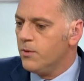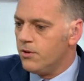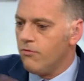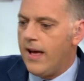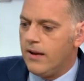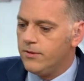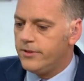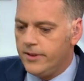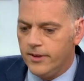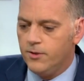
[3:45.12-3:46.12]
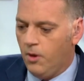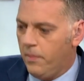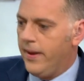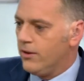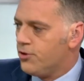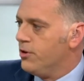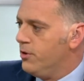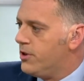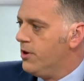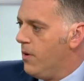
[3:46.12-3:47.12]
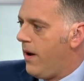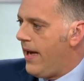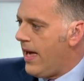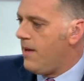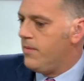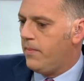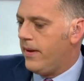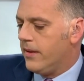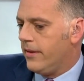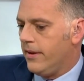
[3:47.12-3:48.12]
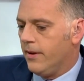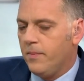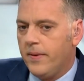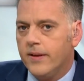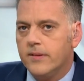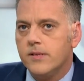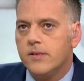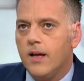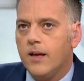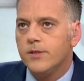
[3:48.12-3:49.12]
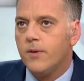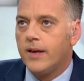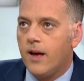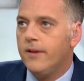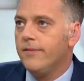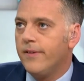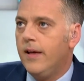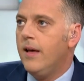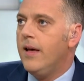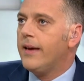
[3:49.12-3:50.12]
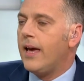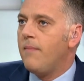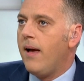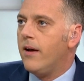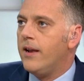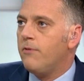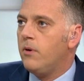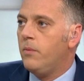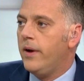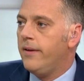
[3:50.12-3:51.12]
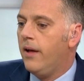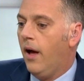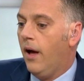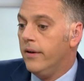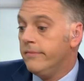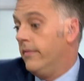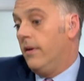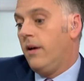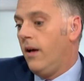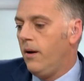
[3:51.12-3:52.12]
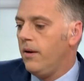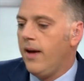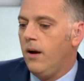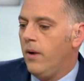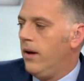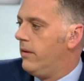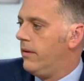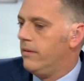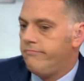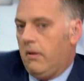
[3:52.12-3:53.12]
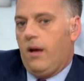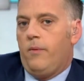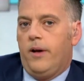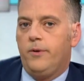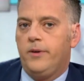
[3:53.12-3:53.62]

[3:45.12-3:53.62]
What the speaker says: was around, you know, not being true to who I am and being, you know, so I kind of came out, and everyone went... Oh, yeah, oh, well. Oh, well, who